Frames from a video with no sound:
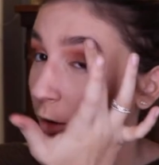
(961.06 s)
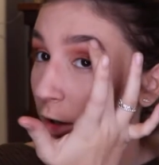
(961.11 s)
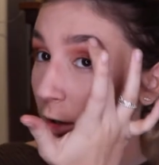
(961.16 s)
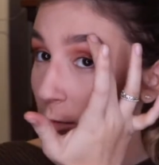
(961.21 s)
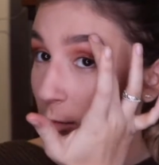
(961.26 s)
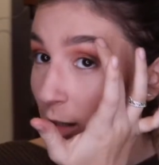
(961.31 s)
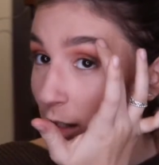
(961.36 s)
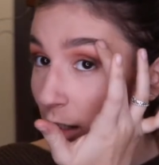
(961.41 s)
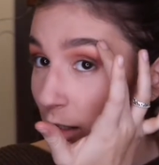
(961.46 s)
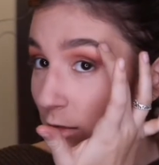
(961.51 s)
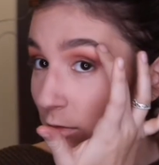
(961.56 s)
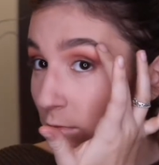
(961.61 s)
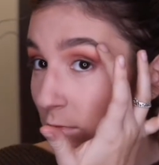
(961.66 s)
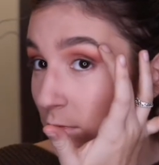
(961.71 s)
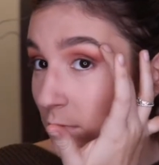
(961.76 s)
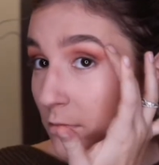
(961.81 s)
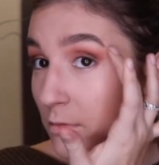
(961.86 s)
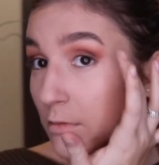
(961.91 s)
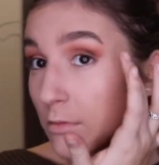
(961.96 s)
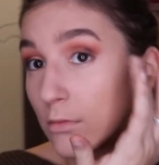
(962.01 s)
filming,
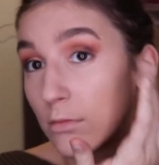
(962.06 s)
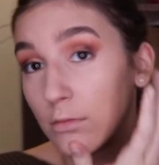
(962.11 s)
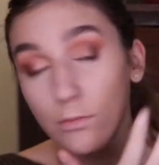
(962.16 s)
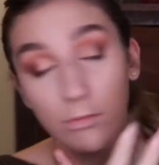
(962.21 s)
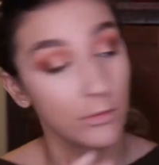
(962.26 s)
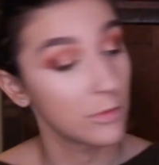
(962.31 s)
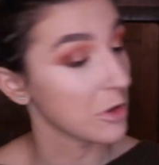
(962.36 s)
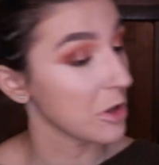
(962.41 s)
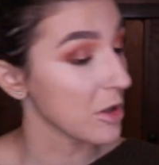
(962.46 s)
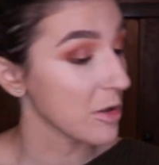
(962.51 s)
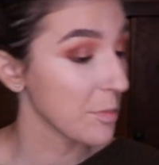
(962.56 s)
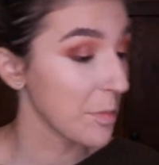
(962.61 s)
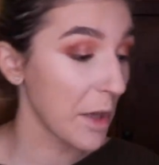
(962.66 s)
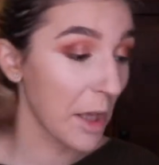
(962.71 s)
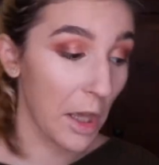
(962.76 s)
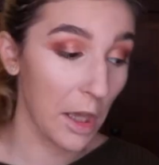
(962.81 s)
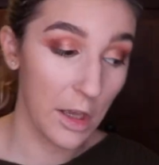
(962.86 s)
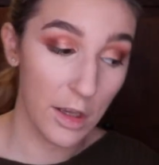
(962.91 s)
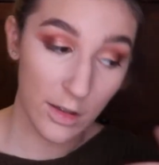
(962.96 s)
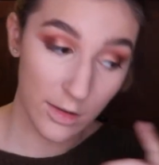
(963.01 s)
just
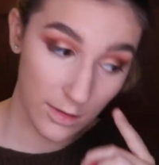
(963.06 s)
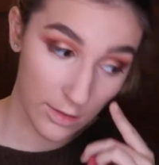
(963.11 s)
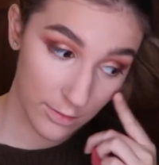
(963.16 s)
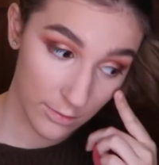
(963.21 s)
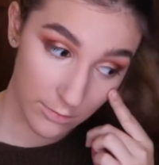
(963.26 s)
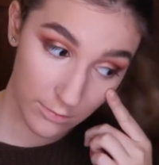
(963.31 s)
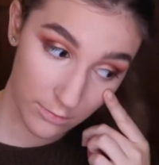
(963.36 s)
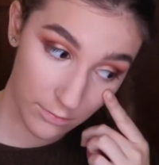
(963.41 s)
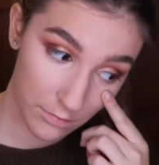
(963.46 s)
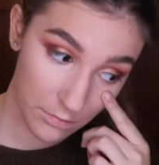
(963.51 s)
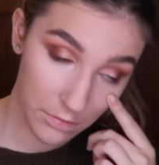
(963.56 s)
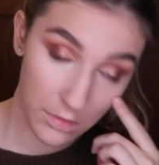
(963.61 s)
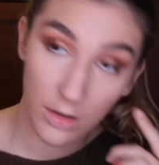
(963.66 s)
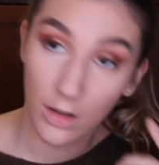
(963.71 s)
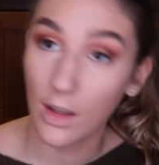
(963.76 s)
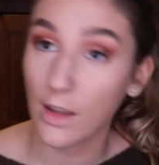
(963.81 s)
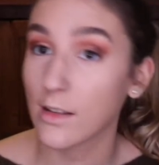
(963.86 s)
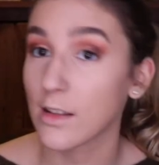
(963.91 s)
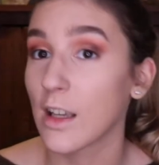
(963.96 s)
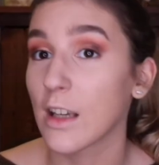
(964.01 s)
because
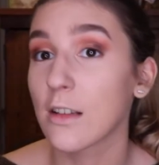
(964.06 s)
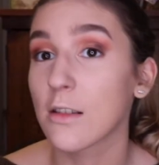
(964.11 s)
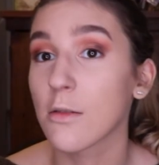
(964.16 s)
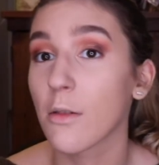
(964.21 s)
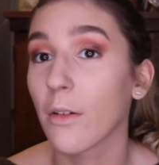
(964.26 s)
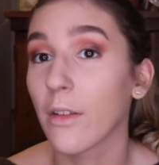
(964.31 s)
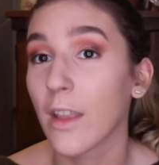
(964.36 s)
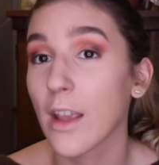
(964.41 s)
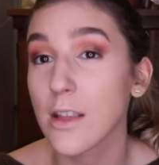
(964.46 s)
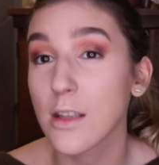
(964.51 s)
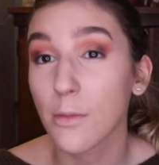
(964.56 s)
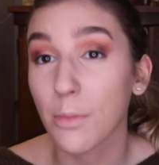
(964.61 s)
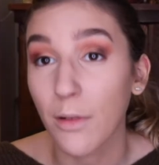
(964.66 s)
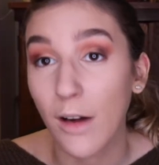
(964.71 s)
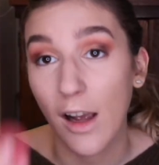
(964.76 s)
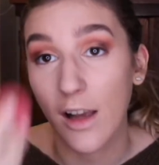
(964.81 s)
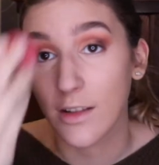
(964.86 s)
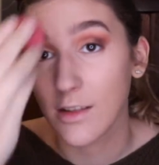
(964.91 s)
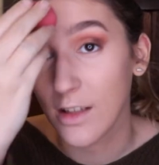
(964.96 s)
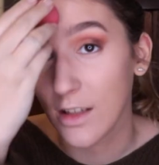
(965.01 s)
that's a
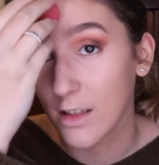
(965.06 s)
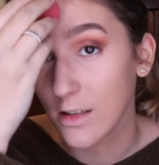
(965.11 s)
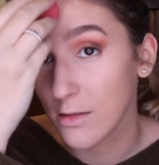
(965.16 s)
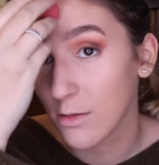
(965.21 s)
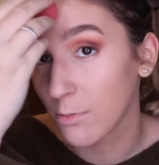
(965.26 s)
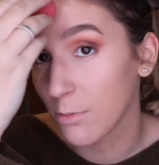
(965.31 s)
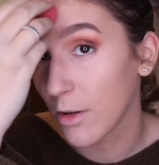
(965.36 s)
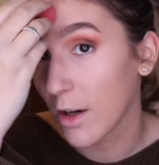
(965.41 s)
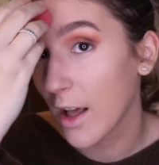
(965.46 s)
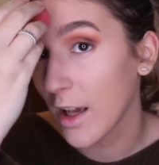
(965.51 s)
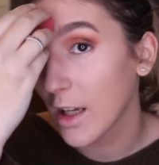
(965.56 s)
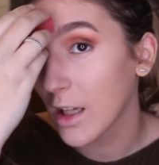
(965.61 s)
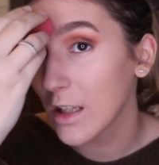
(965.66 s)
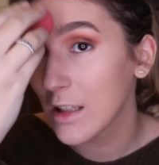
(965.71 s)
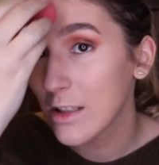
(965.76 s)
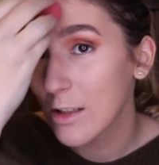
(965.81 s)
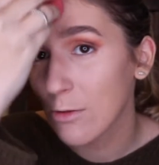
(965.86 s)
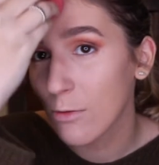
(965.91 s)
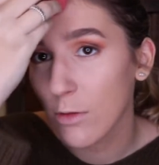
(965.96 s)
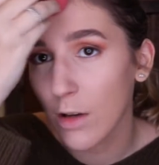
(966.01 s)
process. But I
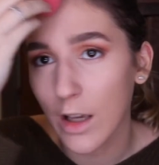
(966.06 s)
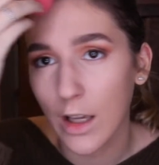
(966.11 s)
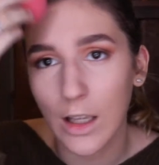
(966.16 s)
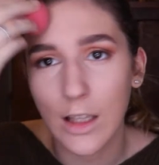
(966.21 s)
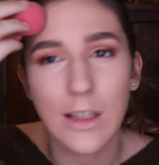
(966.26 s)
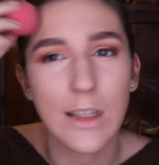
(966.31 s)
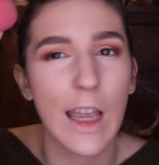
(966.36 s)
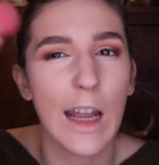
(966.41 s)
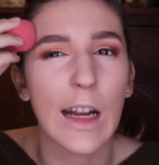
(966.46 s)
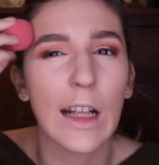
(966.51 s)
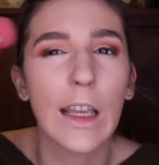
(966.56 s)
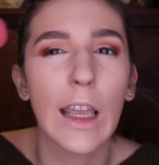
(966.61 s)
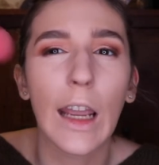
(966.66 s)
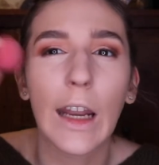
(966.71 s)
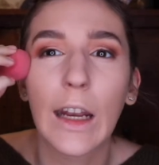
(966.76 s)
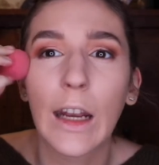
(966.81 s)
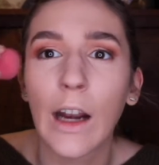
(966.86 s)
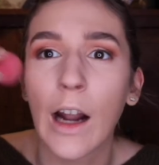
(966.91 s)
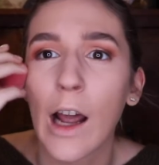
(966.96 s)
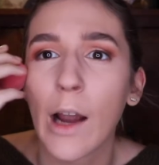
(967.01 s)
could do like a
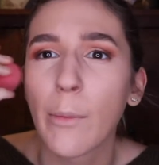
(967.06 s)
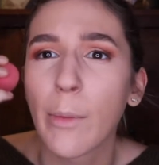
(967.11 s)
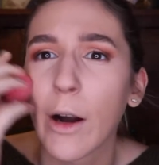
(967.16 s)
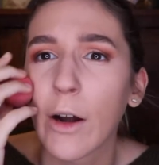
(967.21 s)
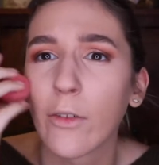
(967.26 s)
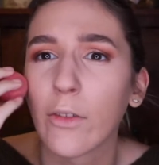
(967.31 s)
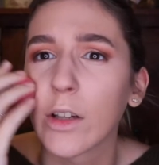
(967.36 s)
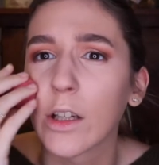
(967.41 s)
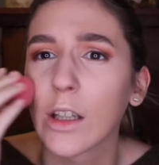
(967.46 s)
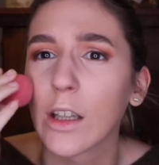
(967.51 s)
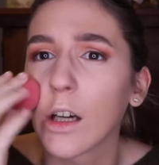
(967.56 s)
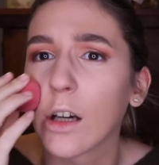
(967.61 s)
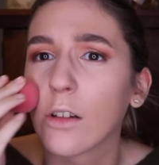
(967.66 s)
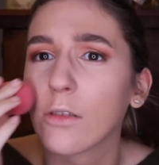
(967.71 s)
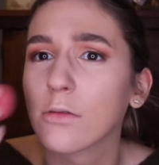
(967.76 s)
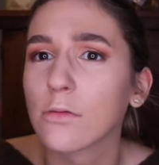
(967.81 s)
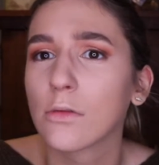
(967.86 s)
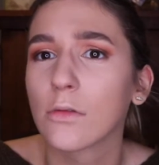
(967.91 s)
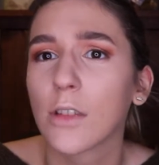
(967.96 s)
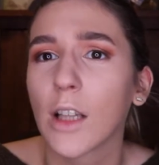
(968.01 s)
dedicated eyebrow
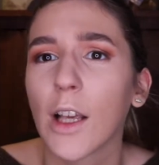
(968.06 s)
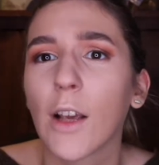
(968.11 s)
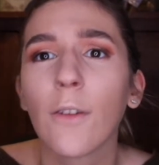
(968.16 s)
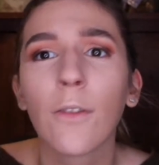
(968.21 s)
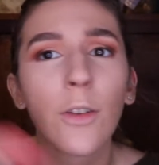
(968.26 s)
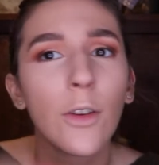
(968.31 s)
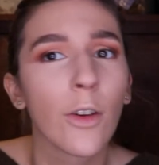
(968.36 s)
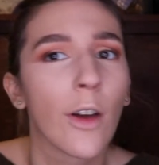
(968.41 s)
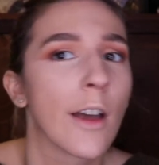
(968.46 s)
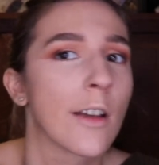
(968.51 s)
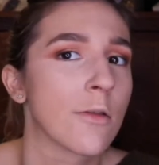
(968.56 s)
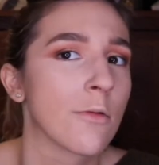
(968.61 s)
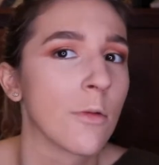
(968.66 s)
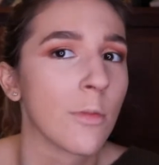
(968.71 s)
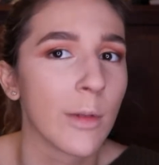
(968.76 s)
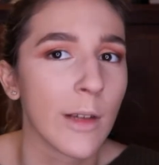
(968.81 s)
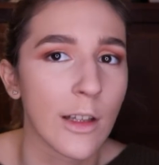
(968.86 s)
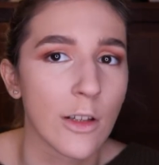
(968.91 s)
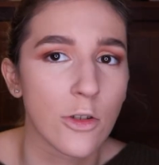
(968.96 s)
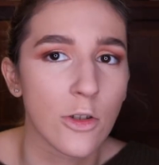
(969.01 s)
video if you guys
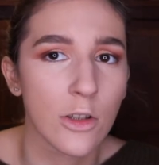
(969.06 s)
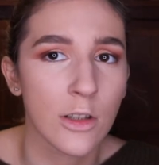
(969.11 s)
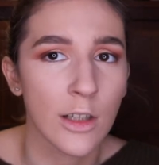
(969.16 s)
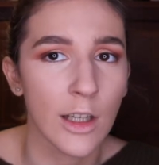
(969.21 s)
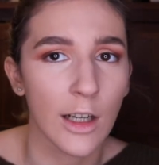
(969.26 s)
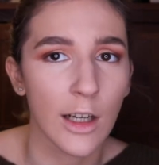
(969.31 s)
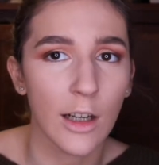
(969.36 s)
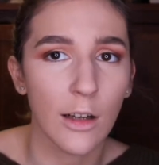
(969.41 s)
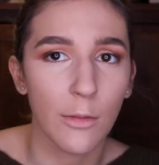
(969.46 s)
would be interested.